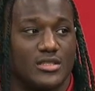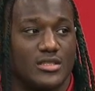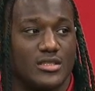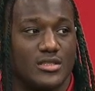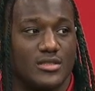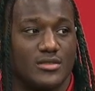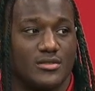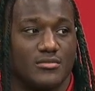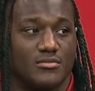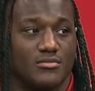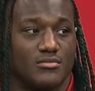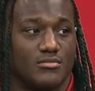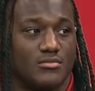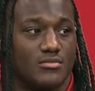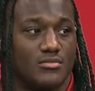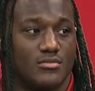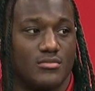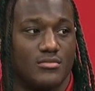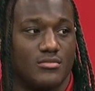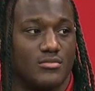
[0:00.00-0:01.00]
to
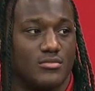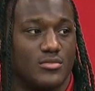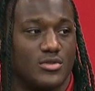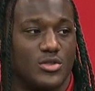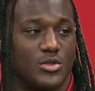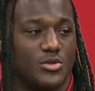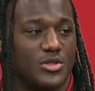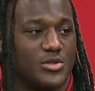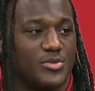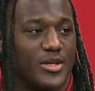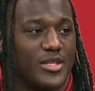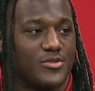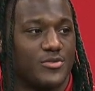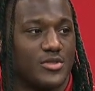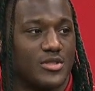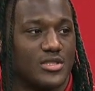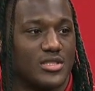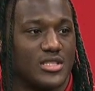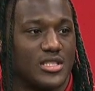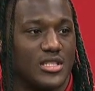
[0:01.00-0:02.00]
do his best
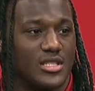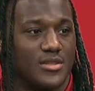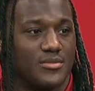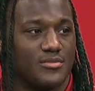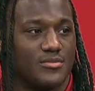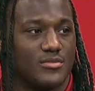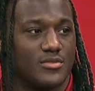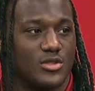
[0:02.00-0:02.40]
for the team.